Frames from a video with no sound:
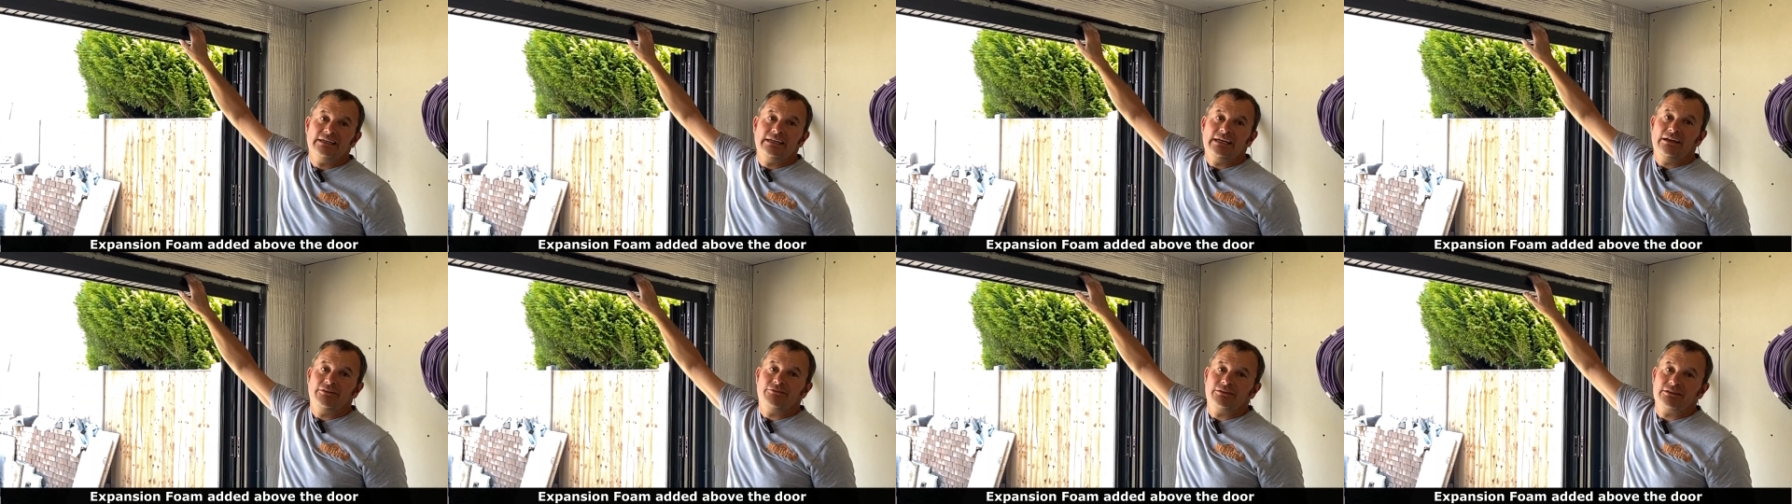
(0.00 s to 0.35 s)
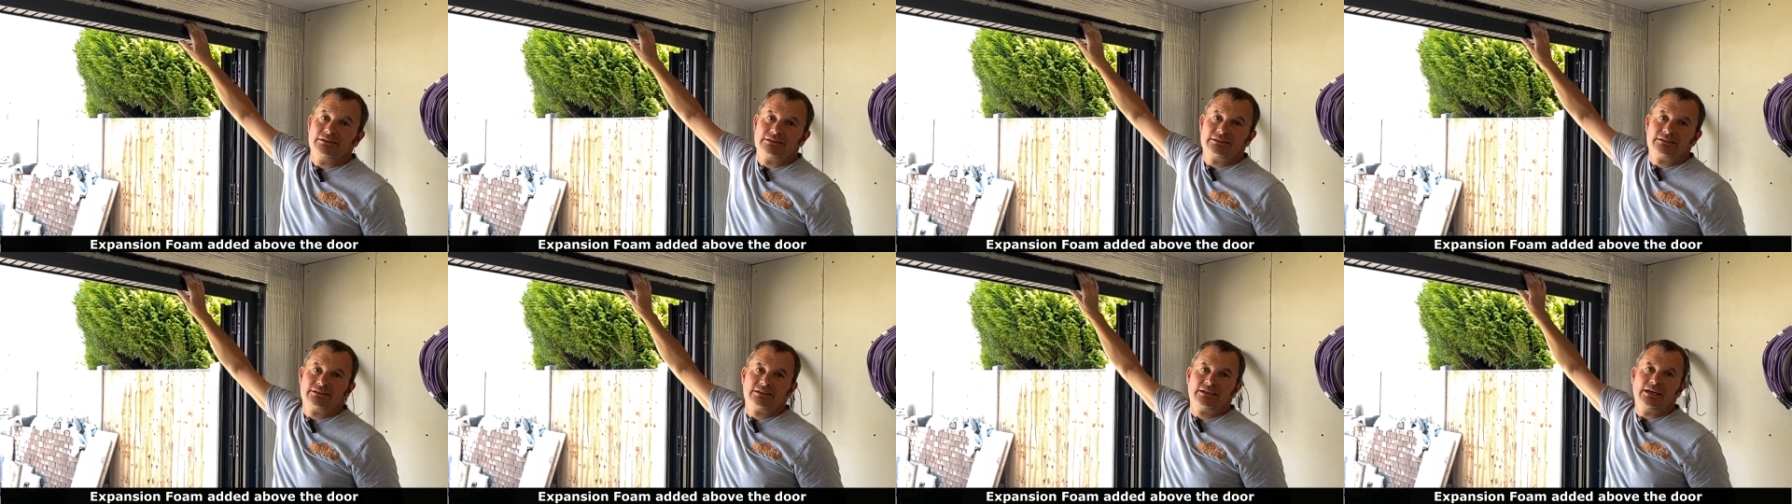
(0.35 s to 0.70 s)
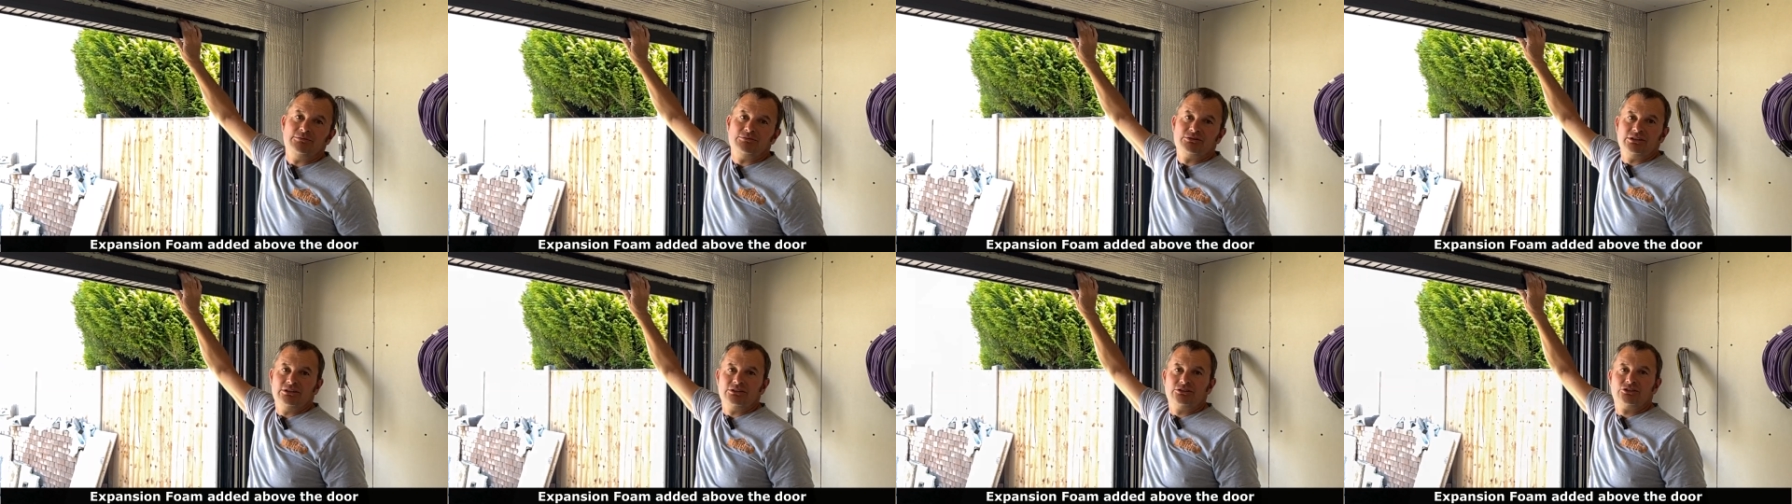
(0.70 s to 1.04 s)
It
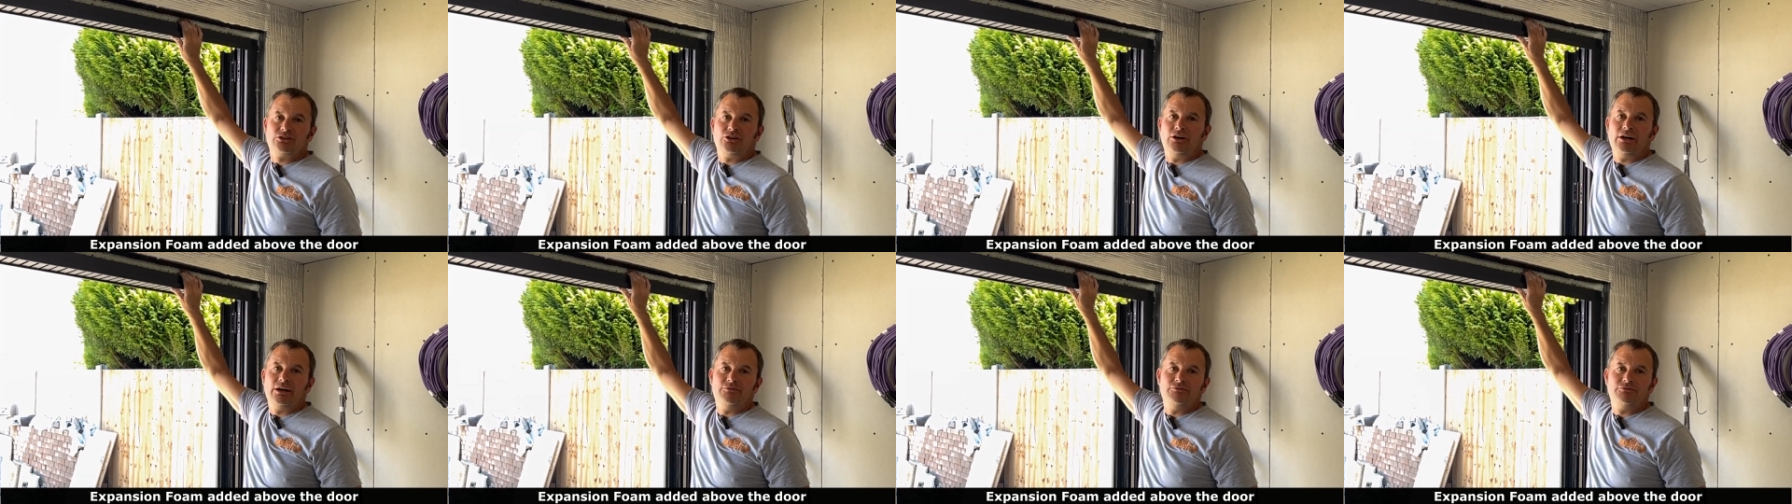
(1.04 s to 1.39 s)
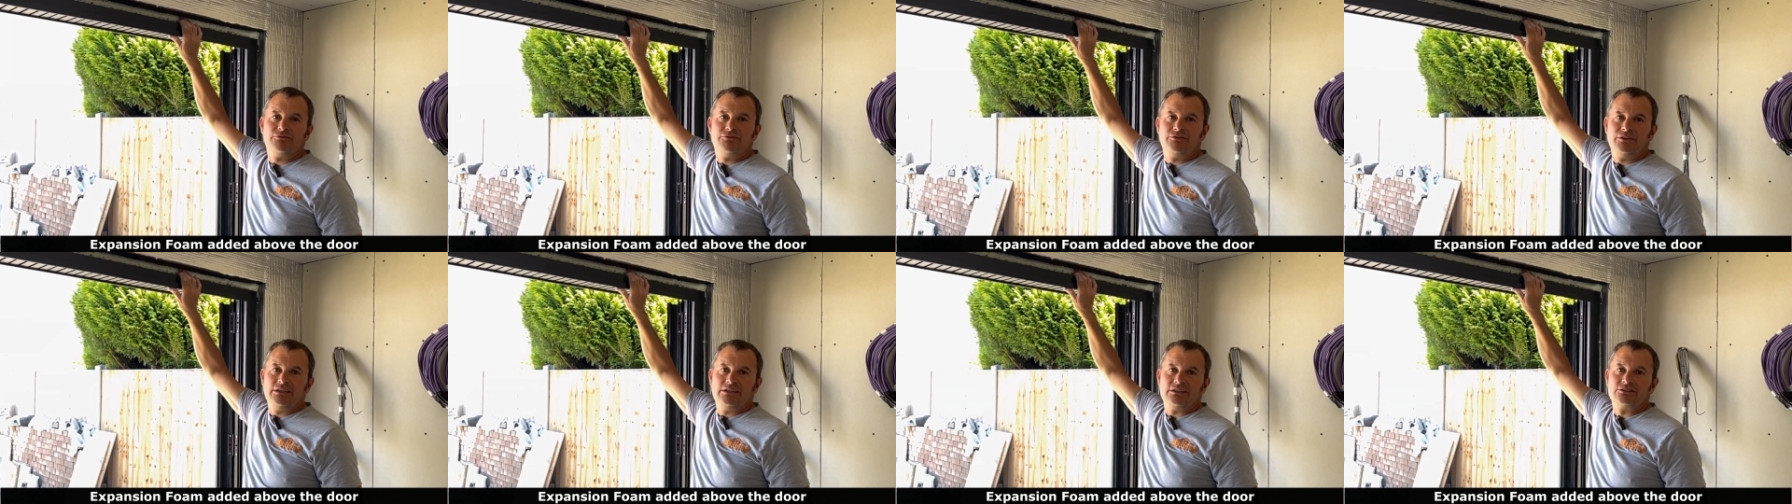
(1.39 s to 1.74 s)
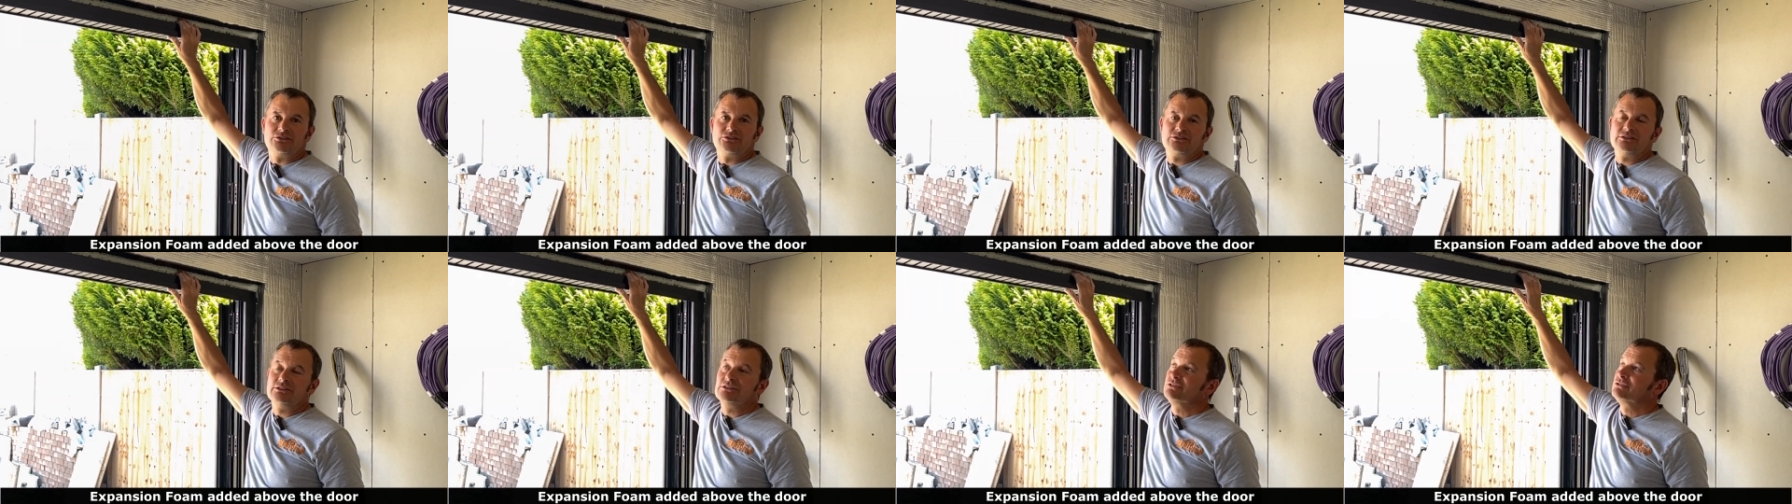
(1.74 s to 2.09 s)
keeps it tight and
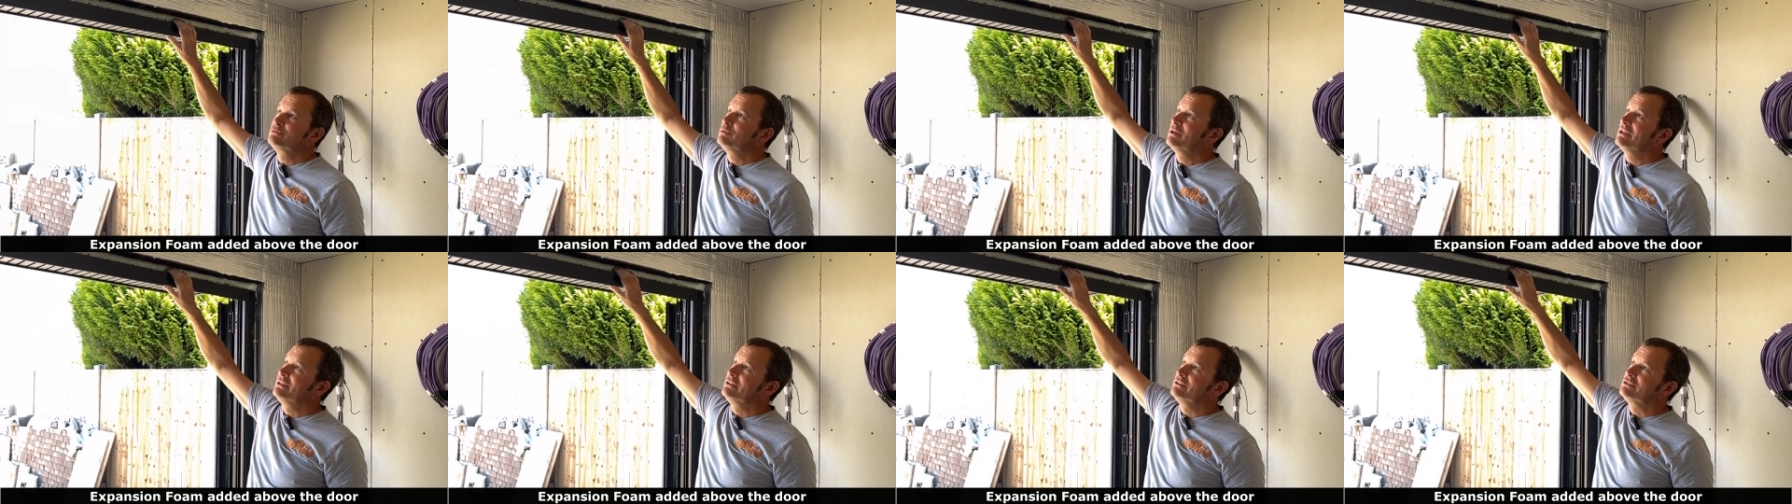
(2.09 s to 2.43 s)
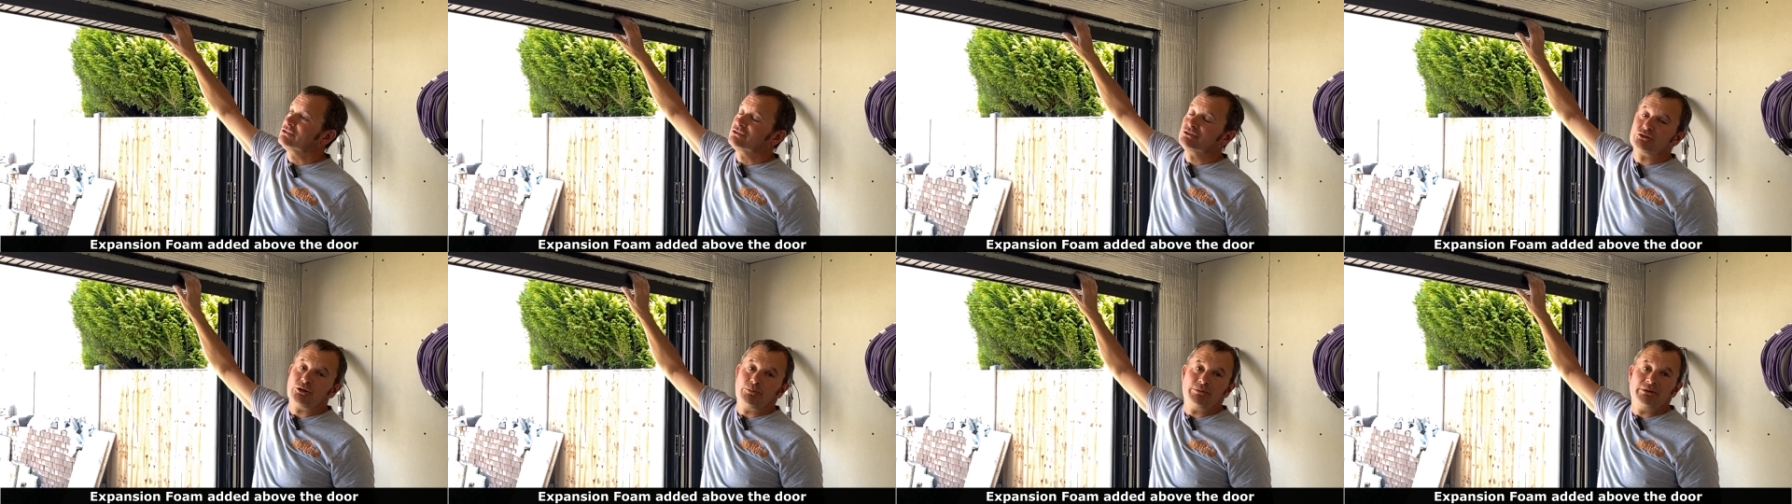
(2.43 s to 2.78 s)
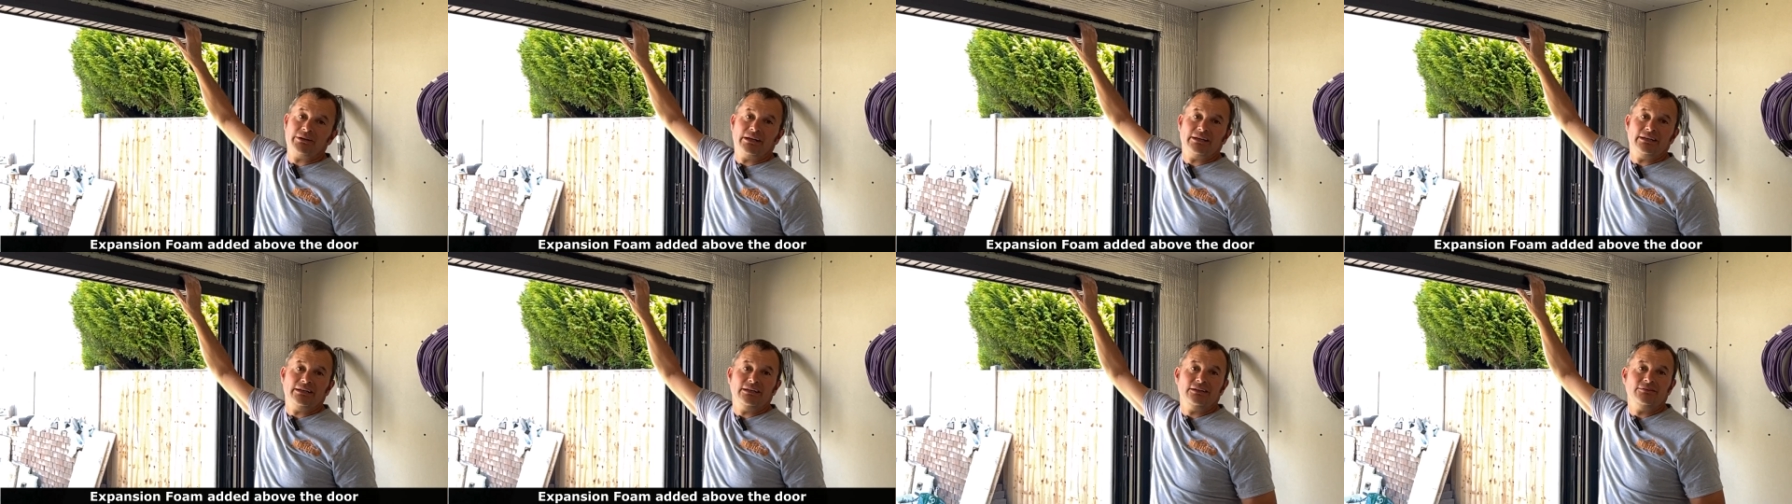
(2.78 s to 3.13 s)
fixed as well as
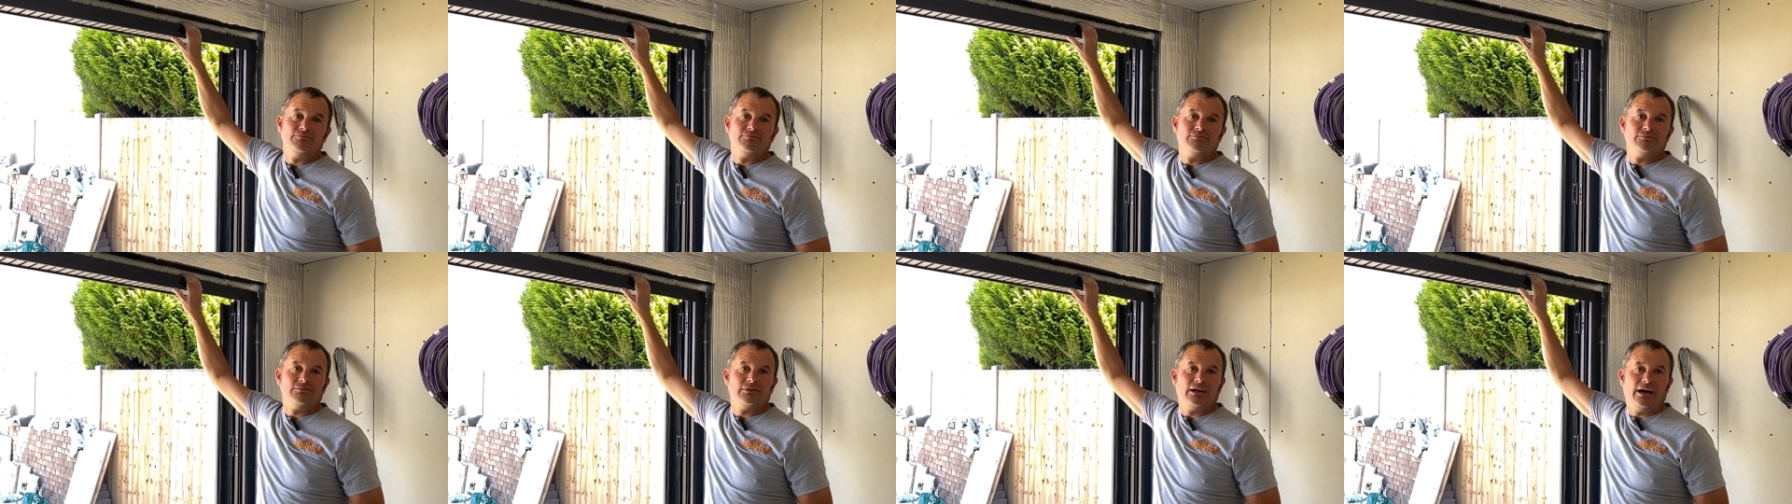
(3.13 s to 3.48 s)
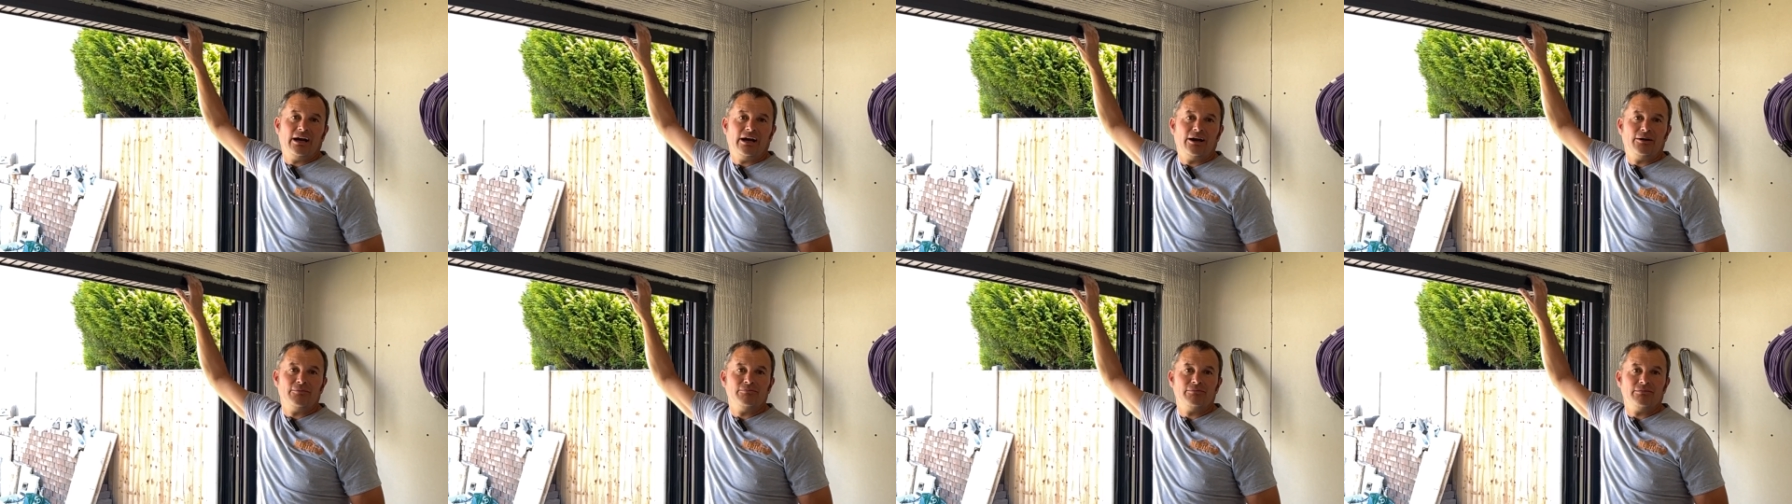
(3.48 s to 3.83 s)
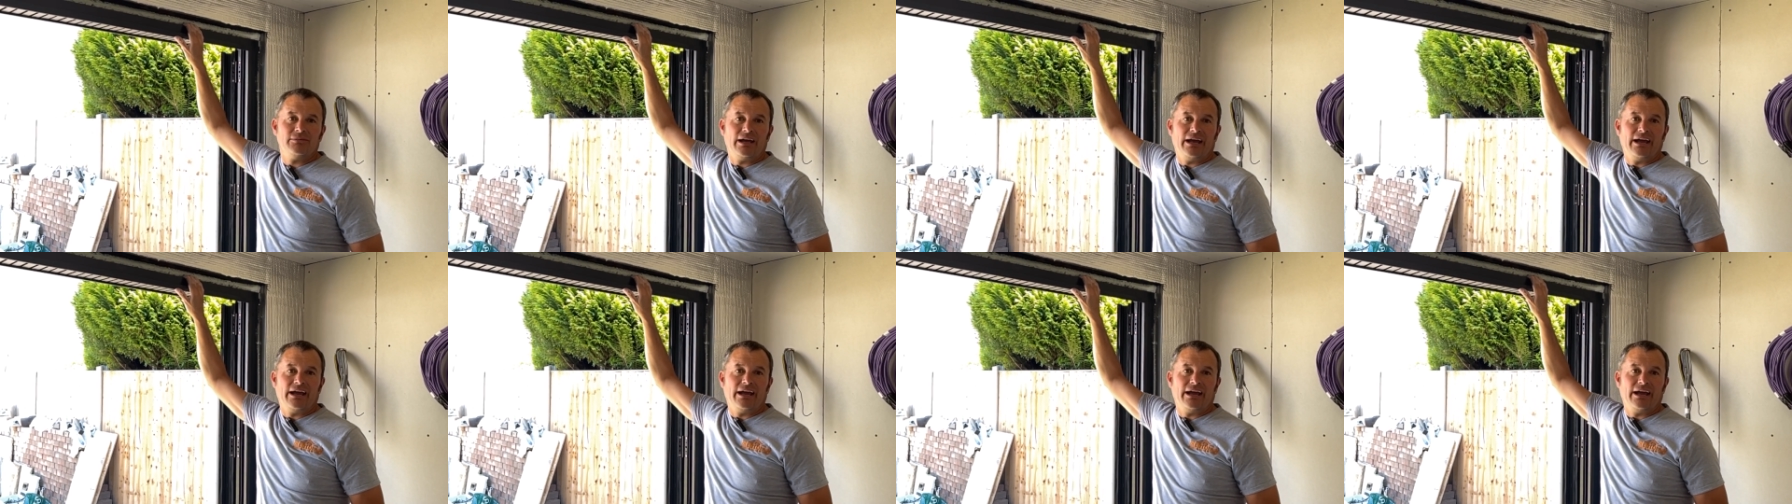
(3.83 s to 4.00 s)
stopping any um,